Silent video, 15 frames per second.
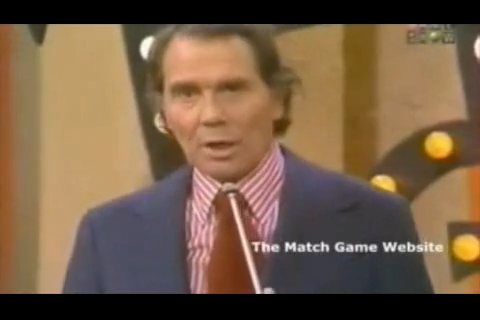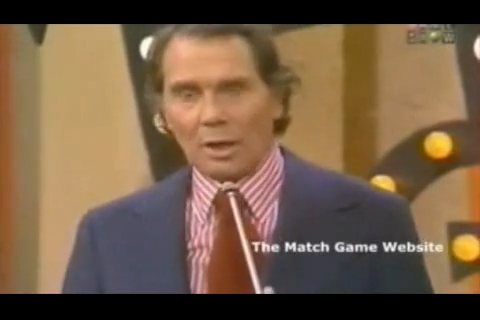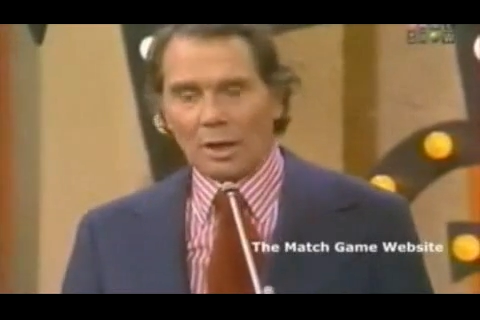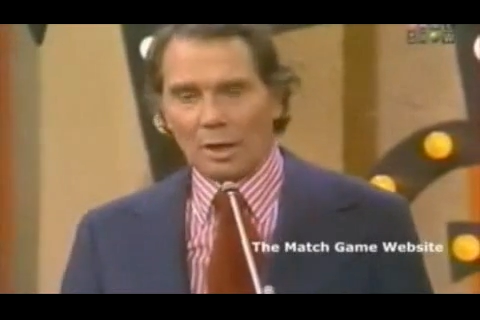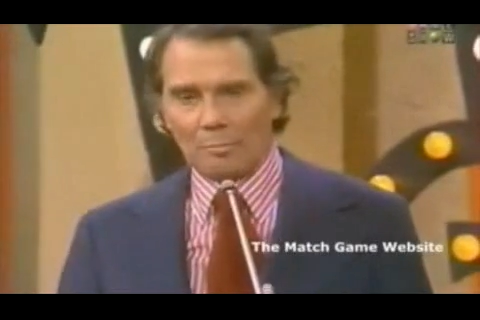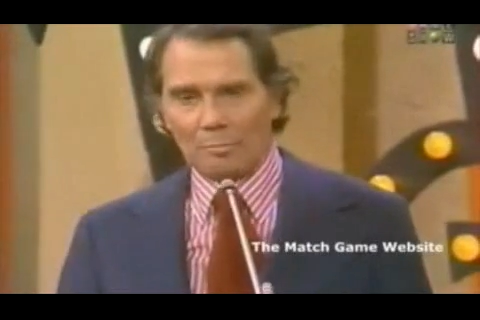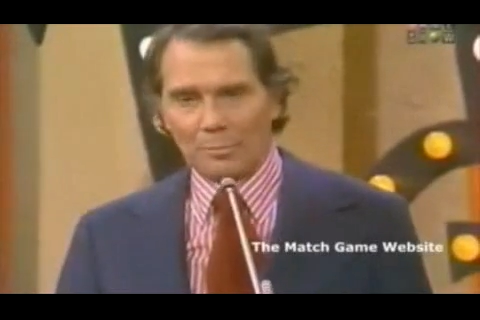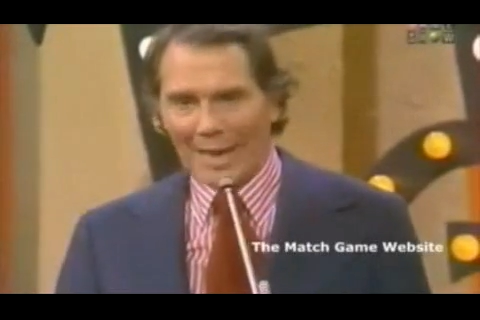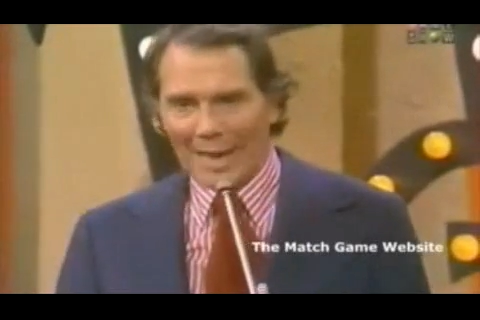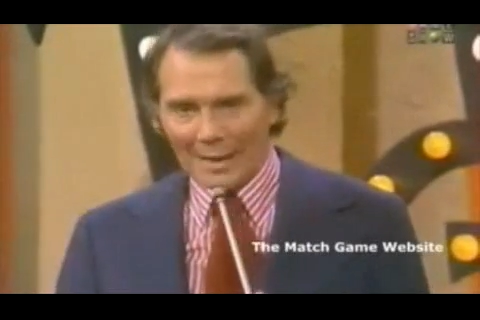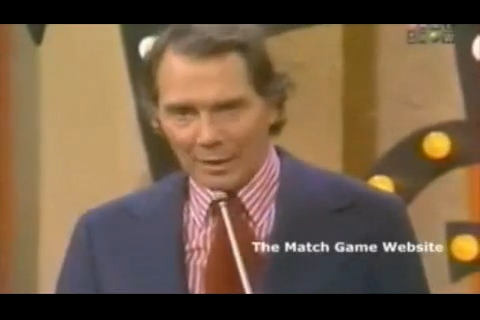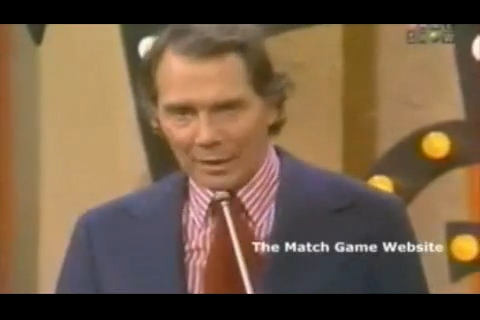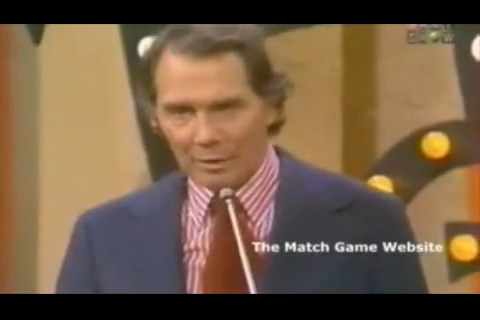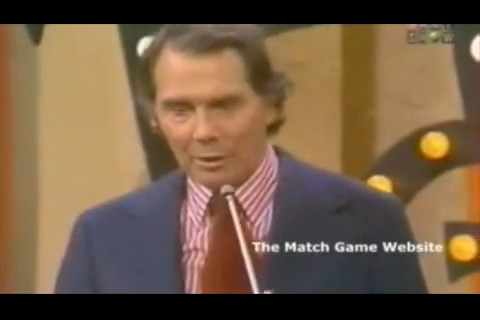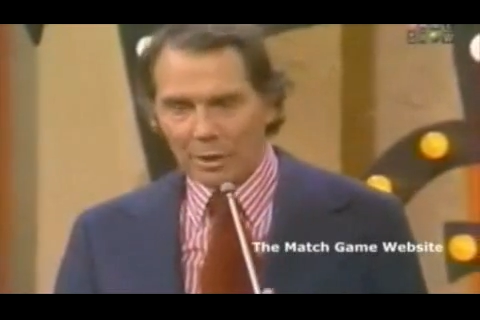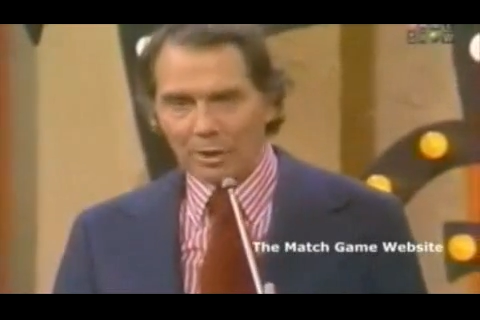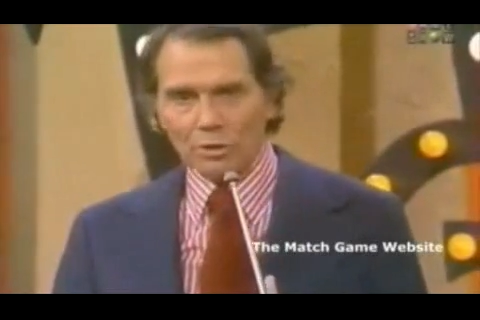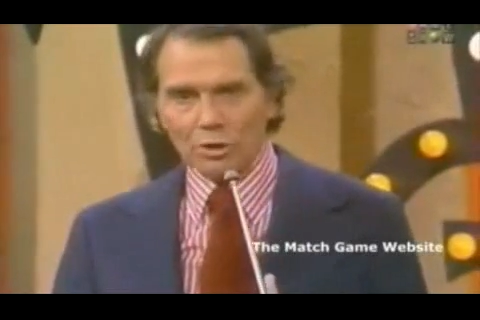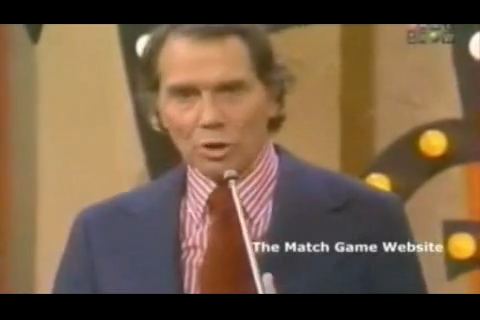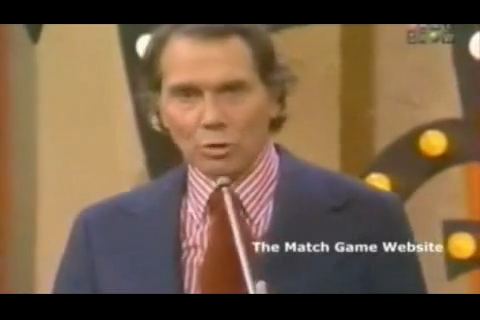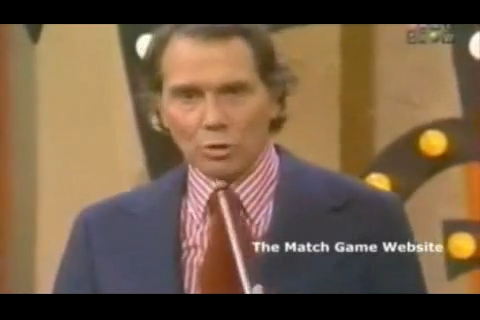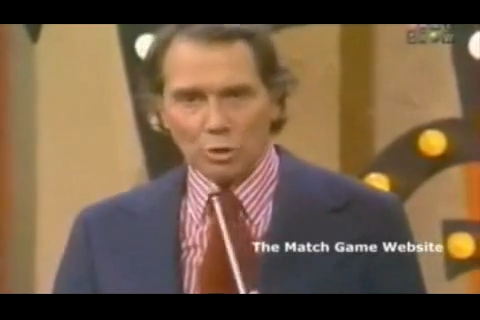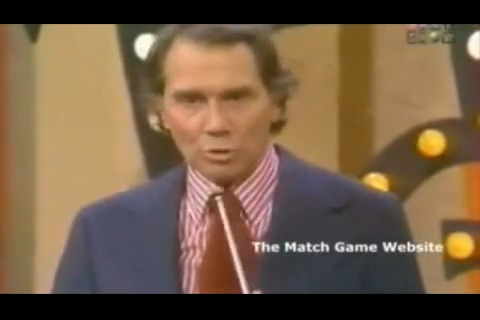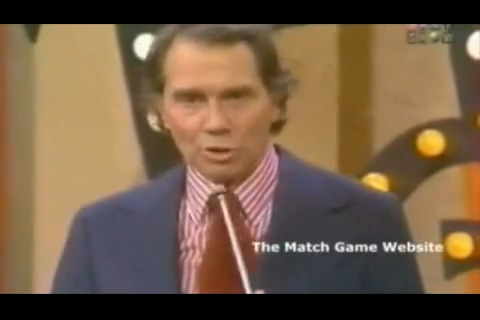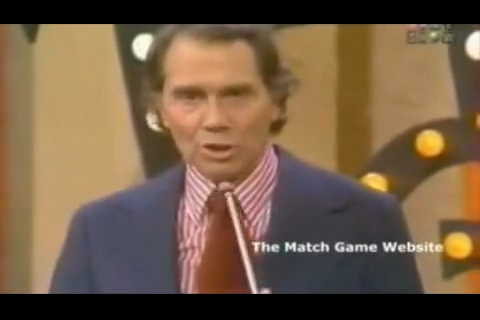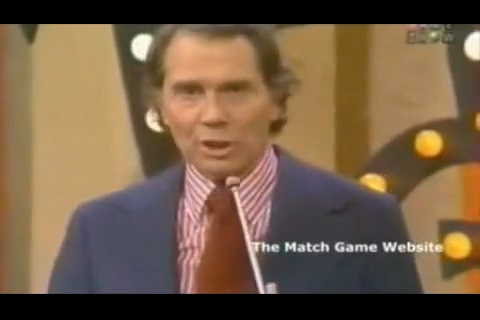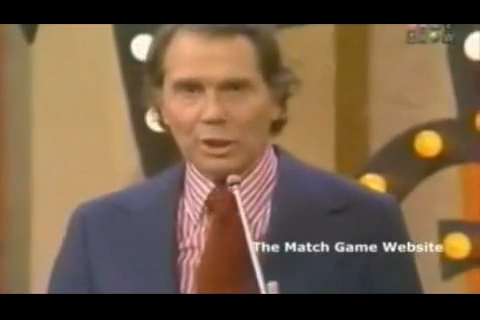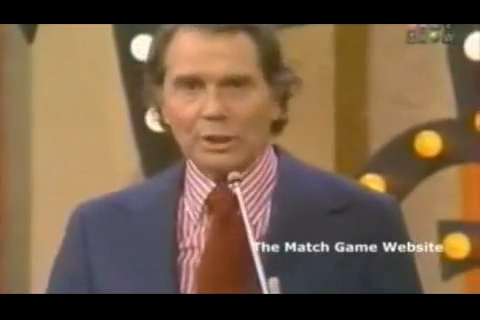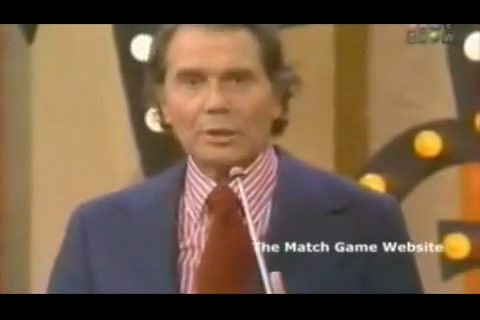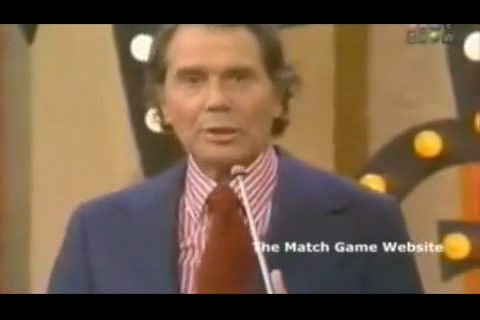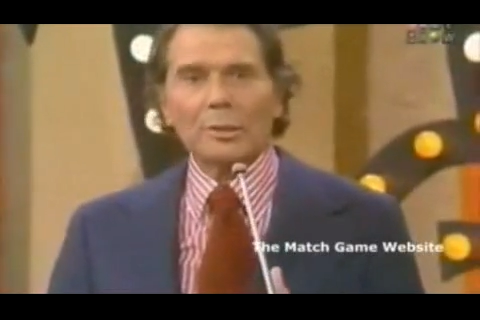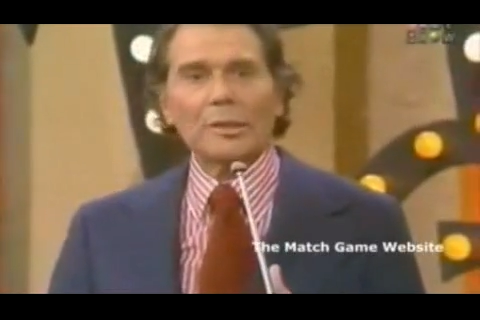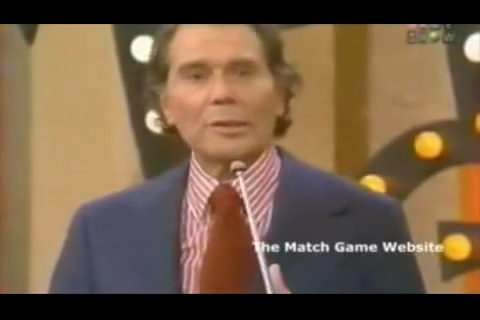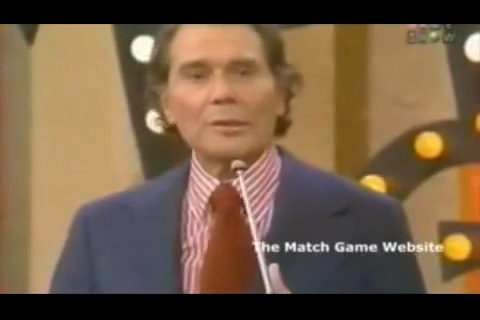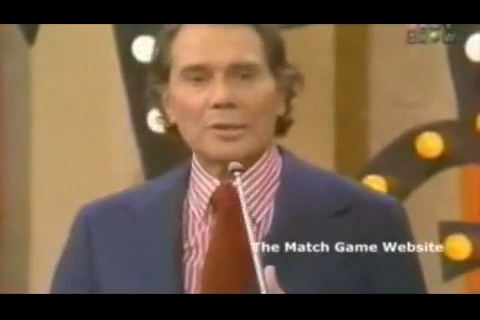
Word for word: uh, Pat Neary, Joe Neustein,